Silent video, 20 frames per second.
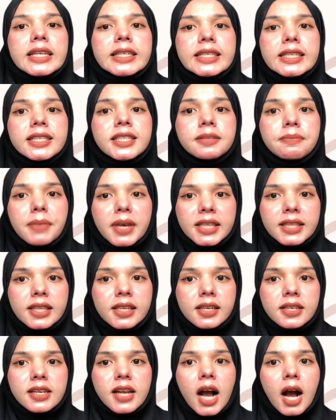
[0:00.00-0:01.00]
These
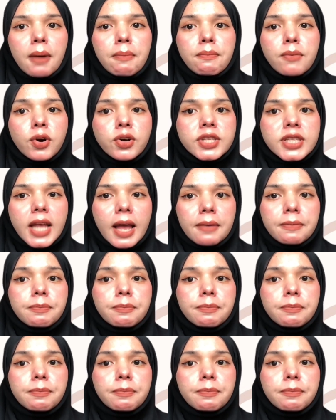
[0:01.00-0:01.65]
methods are most